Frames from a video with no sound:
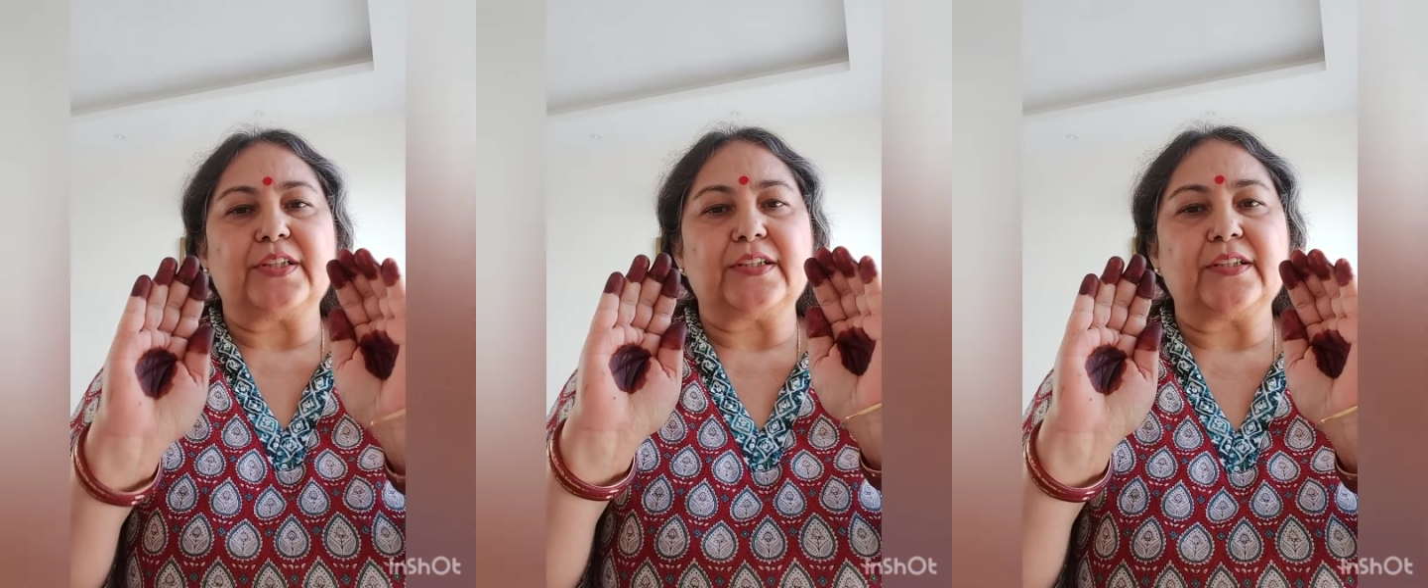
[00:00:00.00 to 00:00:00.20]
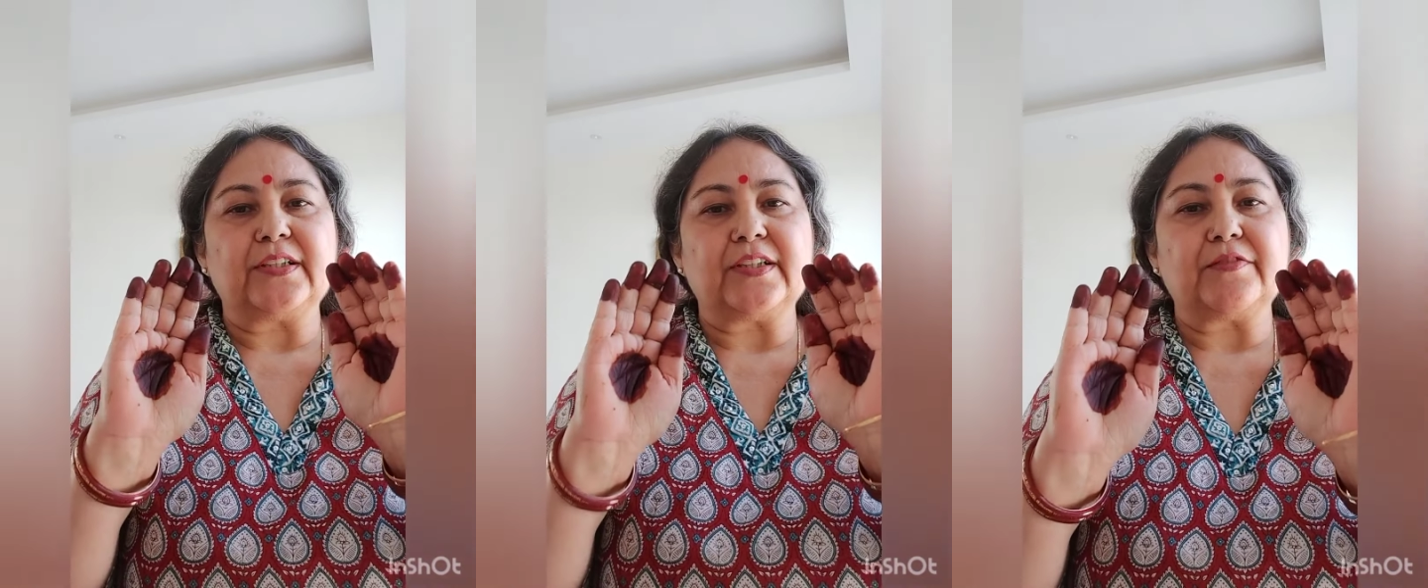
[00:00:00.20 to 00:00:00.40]

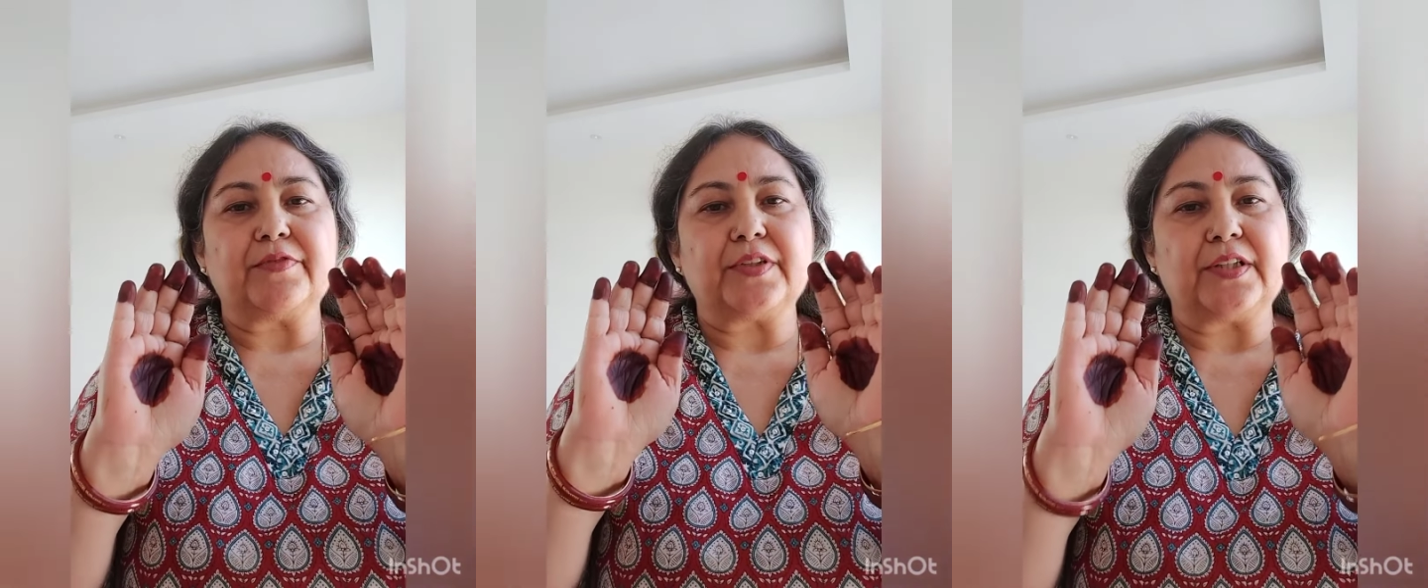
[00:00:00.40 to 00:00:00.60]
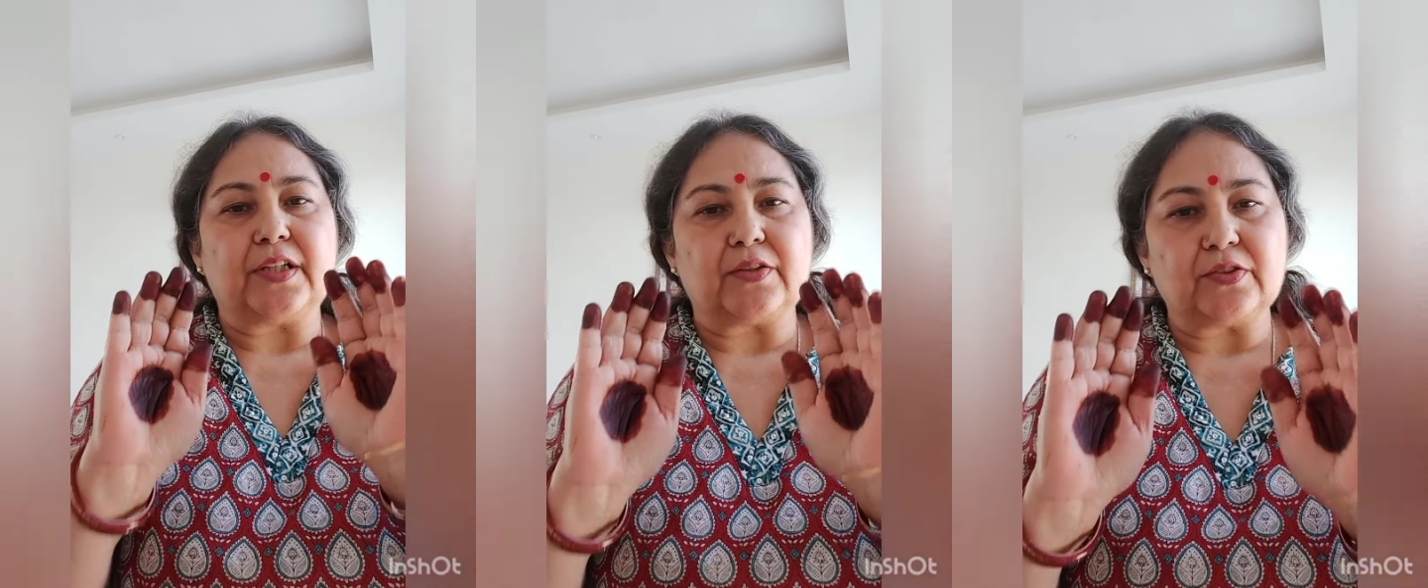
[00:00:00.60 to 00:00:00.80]
can give
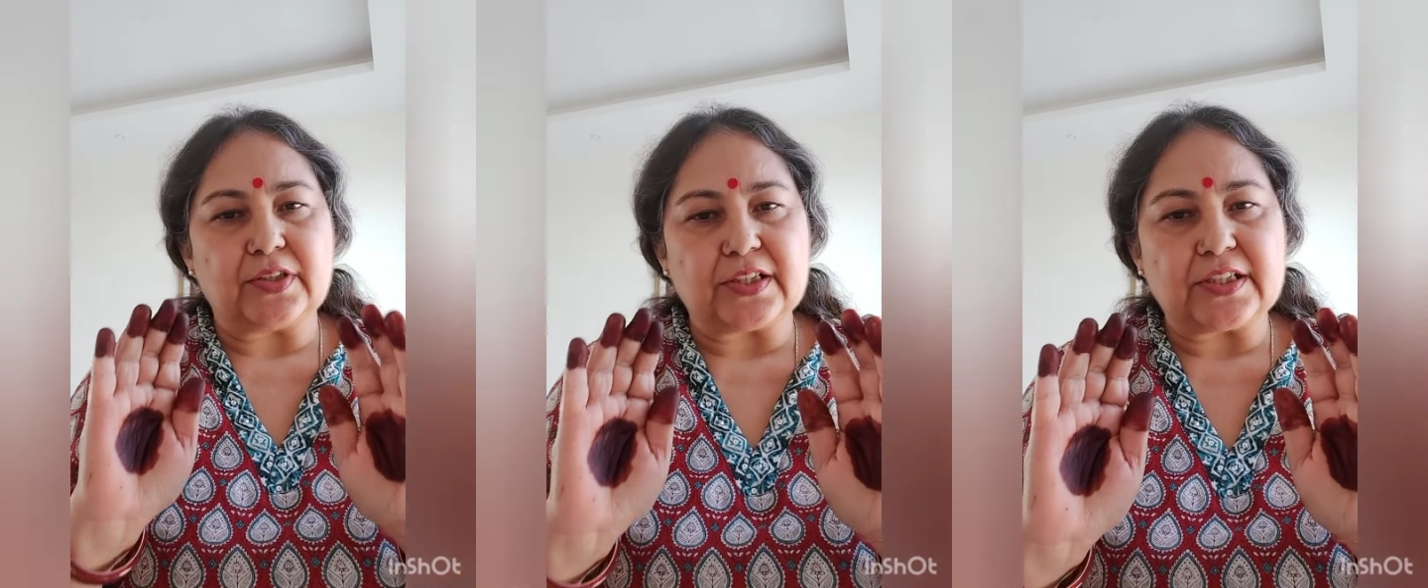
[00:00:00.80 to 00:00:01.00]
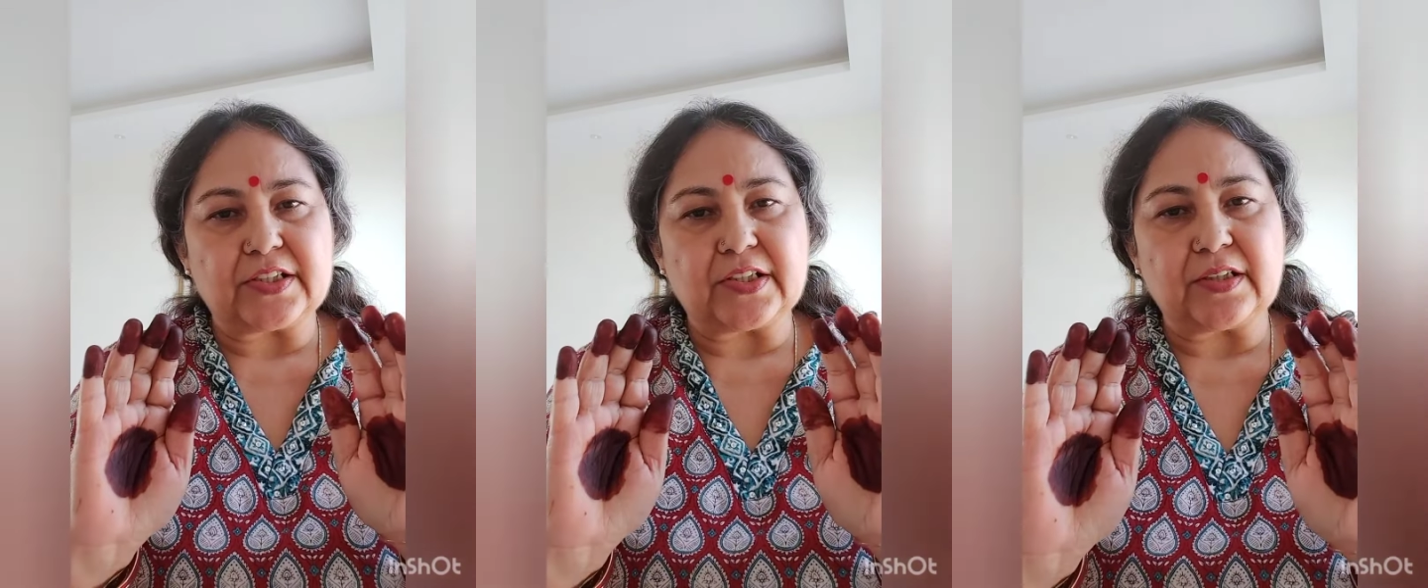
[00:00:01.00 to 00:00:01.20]
without
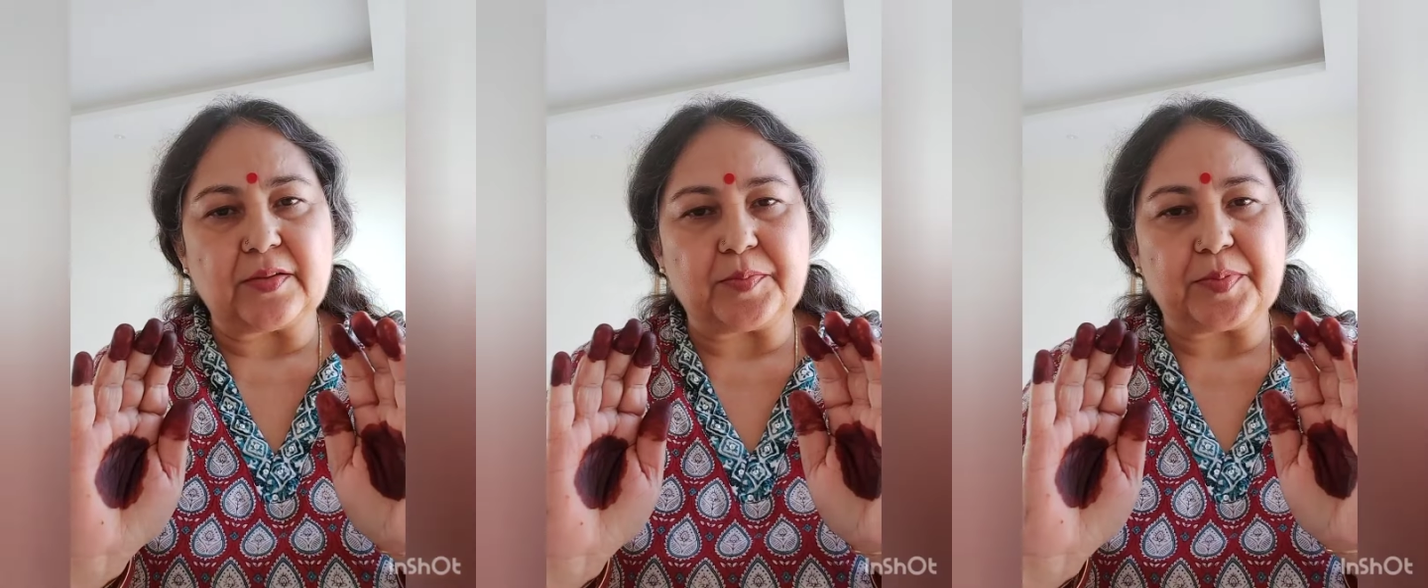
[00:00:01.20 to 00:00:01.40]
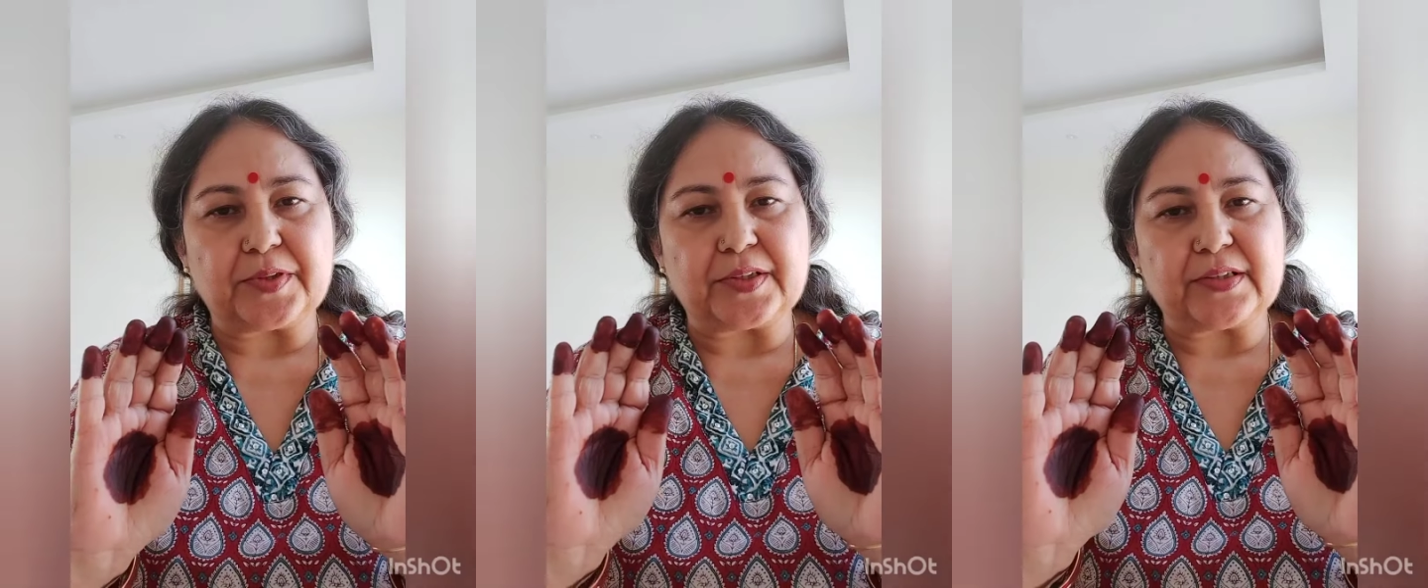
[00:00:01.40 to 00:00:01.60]
touching
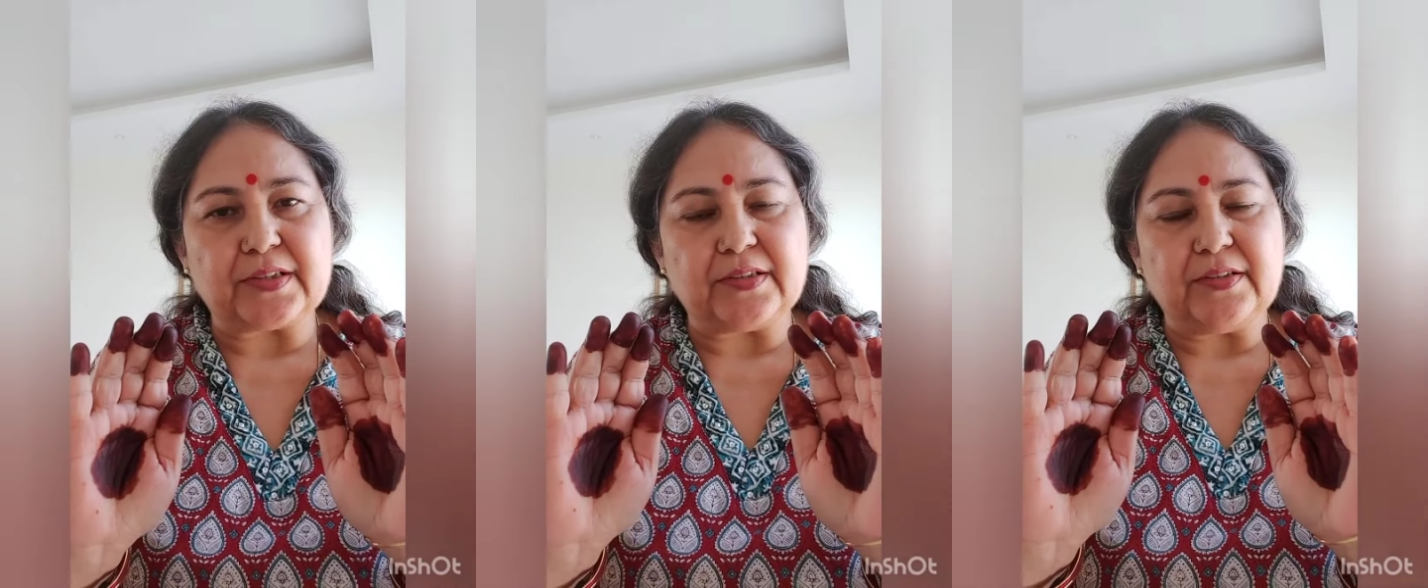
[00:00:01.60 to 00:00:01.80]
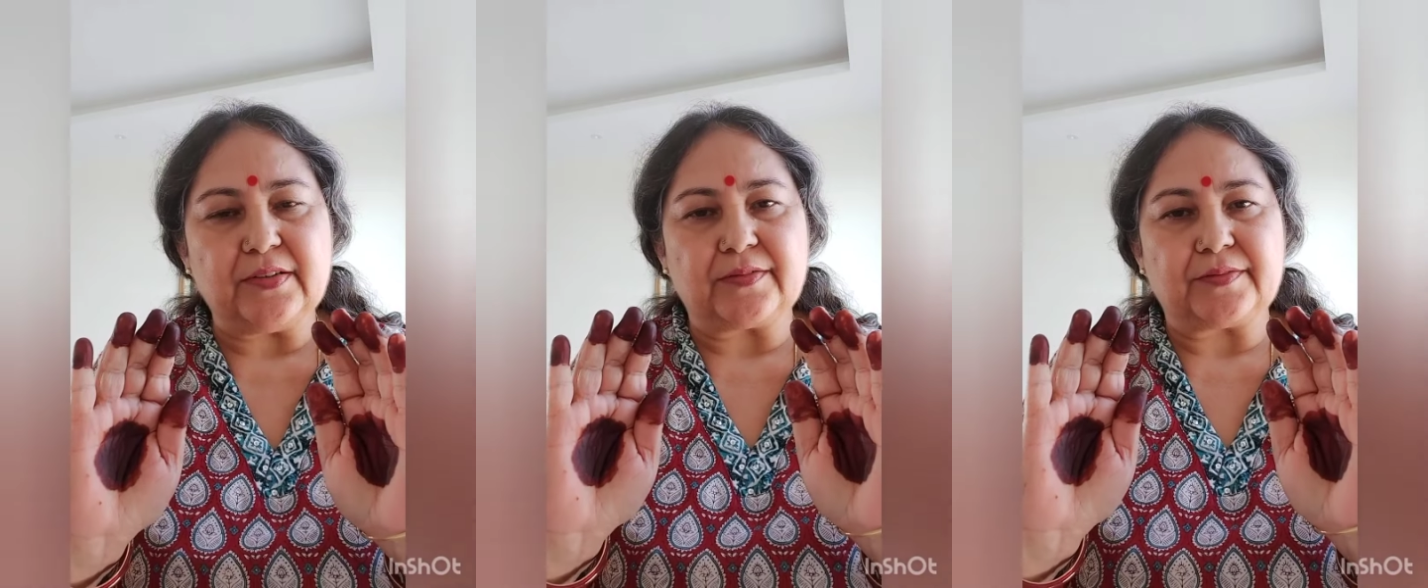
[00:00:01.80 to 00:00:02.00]
a
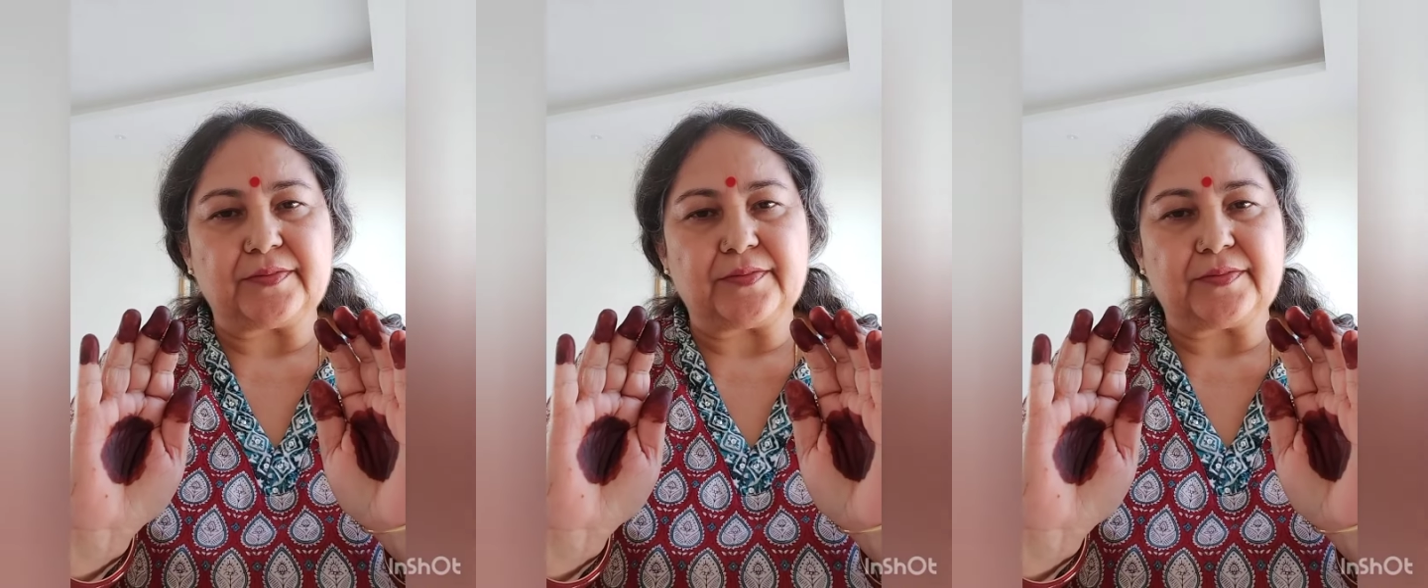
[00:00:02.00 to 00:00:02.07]
person